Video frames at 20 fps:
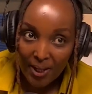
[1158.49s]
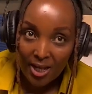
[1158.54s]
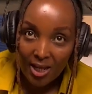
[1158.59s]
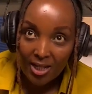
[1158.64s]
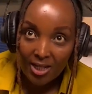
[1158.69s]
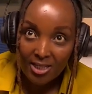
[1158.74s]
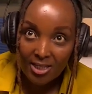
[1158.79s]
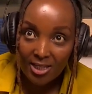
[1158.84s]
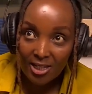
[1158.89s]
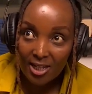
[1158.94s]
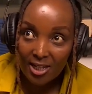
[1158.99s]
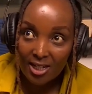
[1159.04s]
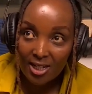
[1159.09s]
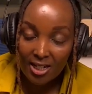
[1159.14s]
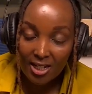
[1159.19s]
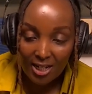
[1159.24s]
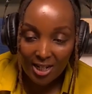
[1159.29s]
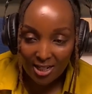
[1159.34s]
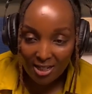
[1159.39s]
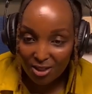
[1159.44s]
say
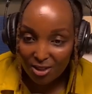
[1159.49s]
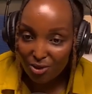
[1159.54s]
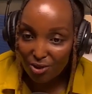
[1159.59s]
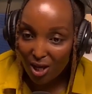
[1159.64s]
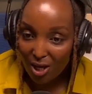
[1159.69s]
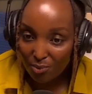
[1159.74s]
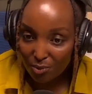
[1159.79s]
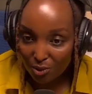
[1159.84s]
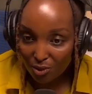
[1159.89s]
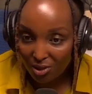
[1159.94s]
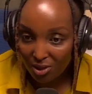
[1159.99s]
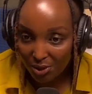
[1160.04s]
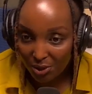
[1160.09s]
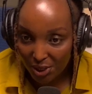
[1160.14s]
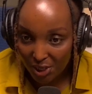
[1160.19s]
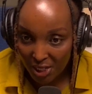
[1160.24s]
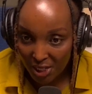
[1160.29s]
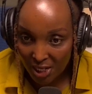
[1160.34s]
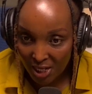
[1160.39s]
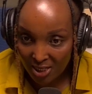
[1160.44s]
it lasts you up to
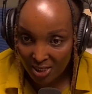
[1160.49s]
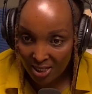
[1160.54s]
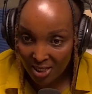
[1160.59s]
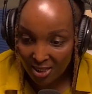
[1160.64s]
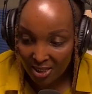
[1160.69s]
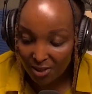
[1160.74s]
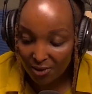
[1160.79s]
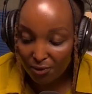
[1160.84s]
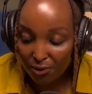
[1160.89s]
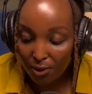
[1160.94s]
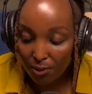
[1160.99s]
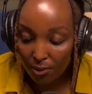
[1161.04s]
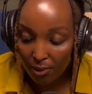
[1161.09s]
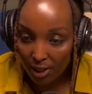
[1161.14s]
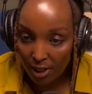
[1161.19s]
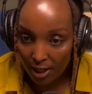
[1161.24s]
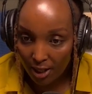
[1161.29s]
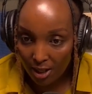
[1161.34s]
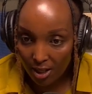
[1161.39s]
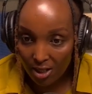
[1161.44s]
3 years, and then from
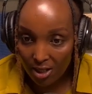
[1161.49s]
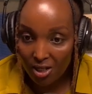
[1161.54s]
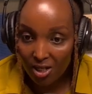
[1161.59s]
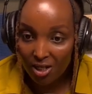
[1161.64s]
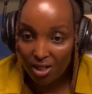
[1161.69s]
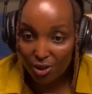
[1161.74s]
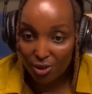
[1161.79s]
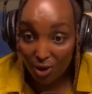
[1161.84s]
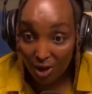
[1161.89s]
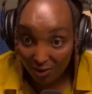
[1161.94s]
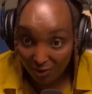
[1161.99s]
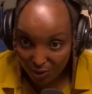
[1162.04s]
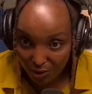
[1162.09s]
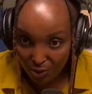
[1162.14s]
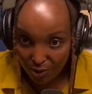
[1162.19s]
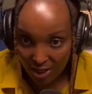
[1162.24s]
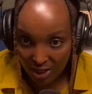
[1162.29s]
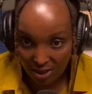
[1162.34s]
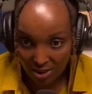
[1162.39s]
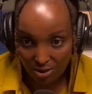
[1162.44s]
there you have to
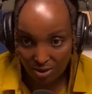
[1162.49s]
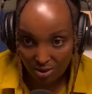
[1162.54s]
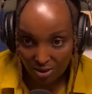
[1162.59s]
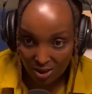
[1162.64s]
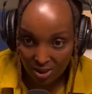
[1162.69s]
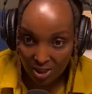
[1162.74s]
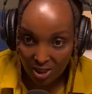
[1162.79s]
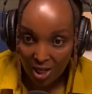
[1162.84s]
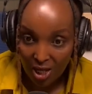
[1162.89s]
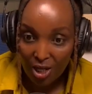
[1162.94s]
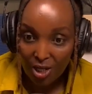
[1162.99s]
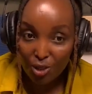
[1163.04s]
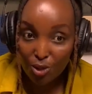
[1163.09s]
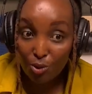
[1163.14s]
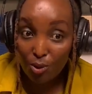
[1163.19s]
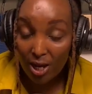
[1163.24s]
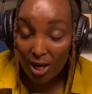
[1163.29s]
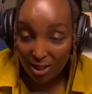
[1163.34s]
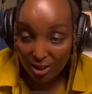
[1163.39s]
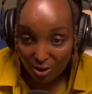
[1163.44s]
exhaust.
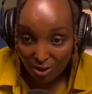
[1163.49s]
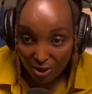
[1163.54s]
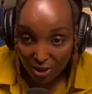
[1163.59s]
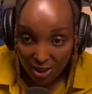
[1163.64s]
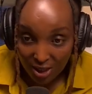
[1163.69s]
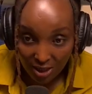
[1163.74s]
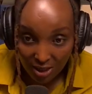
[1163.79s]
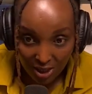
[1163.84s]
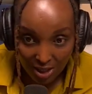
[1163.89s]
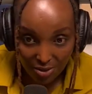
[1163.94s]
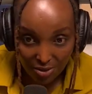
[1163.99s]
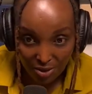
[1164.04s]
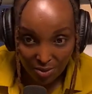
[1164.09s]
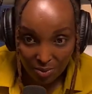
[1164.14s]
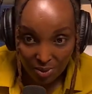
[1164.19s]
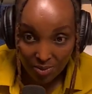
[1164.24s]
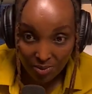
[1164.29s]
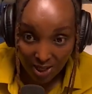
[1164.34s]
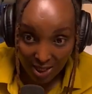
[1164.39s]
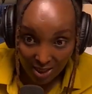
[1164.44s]
To exhaust in
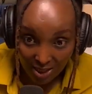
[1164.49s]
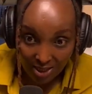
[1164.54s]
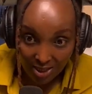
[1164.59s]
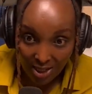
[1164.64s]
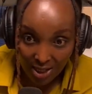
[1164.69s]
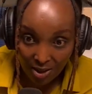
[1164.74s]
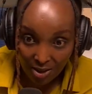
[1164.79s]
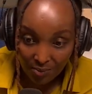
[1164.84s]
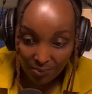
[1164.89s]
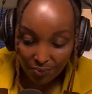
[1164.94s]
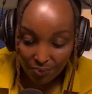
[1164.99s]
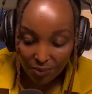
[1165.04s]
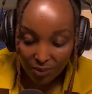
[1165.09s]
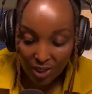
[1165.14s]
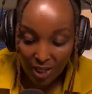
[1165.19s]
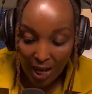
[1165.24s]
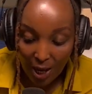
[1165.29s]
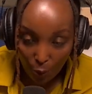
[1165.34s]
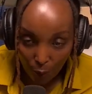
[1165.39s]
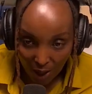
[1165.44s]
Nairobi right now,
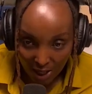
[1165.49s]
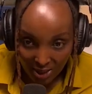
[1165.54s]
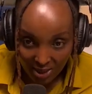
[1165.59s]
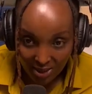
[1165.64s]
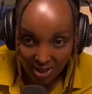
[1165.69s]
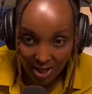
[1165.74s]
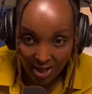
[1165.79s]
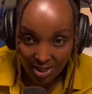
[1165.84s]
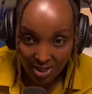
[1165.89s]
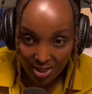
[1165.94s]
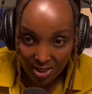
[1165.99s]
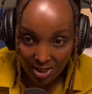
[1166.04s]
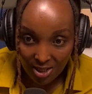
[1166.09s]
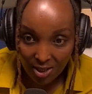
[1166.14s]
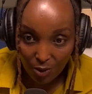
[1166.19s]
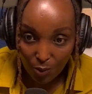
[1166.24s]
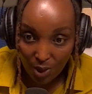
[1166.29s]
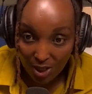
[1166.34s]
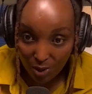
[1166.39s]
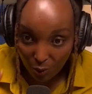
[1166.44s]

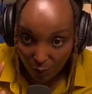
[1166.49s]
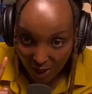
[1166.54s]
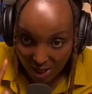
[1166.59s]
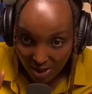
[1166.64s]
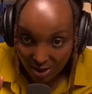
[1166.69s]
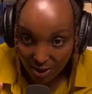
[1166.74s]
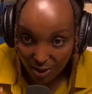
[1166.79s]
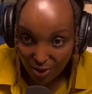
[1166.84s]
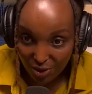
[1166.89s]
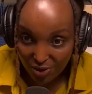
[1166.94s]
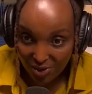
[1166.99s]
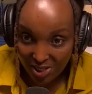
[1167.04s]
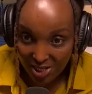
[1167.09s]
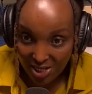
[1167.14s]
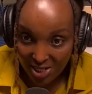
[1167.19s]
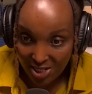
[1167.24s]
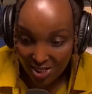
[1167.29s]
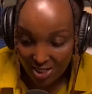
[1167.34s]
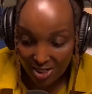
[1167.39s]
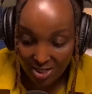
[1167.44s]
one
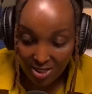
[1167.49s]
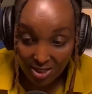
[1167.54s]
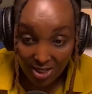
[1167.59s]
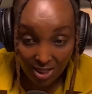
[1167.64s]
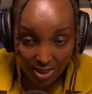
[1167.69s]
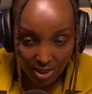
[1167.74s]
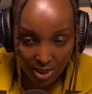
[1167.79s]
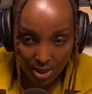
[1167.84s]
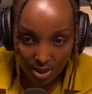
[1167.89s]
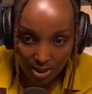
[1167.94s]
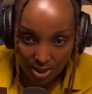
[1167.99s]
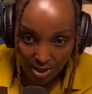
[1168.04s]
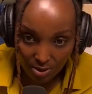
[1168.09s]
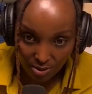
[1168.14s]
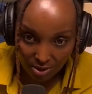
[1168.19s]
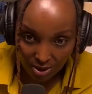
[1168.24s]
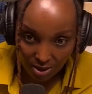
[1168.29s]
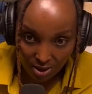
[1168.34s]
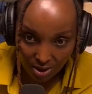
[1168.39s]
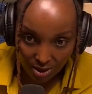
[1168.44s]
lorry is
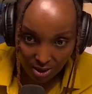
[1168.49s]
18,000.